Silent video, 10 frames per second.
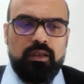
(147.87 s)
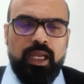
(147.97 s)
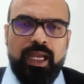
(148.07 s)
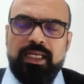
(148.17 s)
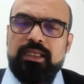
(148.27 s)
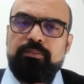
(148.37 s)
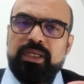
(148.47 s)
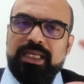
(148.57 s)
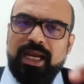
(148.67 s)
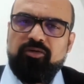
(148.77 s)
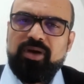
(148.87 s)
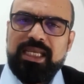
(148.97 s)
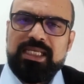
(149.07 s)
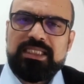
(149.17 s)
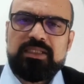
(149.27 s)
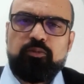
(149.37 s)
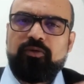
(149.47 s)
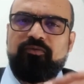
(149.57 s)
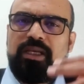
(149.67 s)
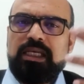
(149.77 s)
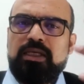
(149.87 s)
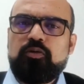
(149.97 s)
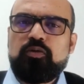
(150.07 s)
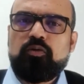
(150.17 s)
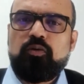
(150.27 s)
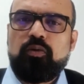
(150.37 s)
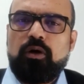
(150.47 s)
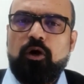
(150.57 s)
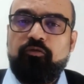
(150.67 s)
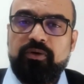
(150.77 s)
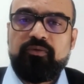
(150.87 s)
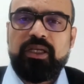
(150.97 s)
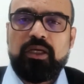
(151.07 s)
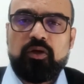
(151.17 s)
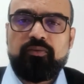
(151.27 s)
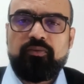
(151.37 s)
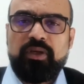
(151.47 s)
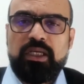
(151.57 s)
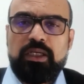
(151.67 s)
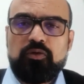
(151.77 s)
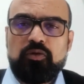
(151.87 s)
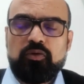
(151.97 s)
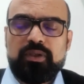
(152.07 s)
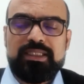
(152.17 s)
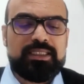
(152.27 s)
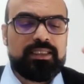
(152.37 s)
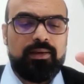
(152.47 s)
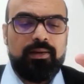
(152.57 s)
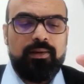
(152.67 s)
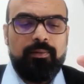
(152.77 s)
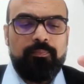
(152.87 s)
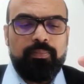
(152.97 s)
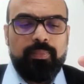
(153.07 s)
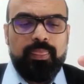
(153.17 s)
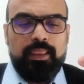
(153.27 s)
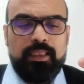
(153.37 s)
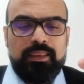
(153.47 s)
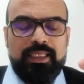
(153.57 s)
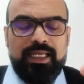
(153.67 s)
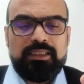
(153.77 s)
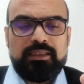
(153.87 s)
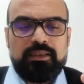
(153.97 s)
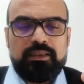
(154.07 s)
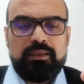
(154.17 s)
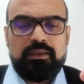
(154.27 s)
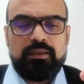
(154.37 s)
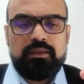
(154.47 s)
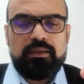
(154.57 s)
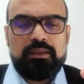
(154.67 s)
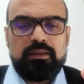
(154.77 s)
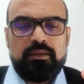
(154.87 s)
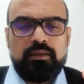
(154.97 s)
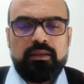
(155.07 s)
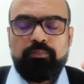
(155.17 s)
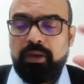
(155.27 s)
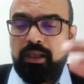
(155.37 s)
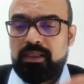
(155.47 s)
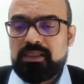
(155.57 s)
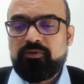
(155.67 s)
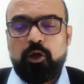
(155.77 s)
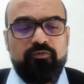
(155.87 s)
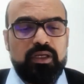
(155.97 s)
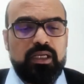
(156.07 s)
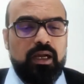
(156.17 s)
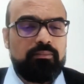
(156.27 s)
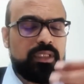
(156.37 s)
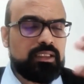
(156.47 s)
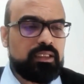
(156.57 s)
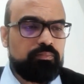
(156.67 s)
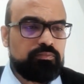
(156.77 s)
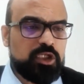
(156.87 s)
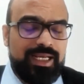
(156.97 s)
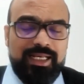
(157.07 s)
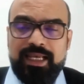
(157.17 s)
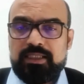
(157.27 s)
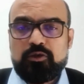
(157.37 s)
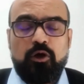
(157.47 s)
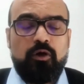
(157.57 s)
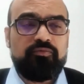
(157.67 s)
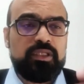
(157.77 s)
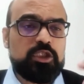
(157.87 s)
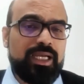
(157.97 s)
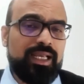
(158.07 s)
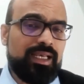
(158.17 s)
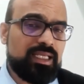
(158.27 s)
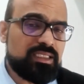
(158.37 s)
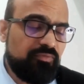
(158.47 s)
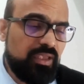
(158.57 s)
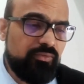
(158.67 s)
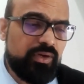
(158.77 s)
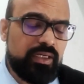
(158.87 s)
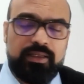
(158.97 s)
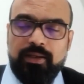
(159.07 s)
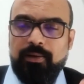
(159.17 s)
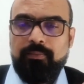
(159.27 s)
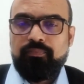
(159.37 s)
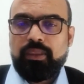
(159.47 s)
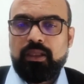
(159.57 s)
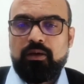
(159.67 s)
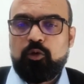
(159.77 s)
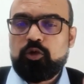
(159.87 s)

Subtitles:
and in pediatric cases what we need to do, often we need to do is that the parents will often come that the child has cough, the child has fever, or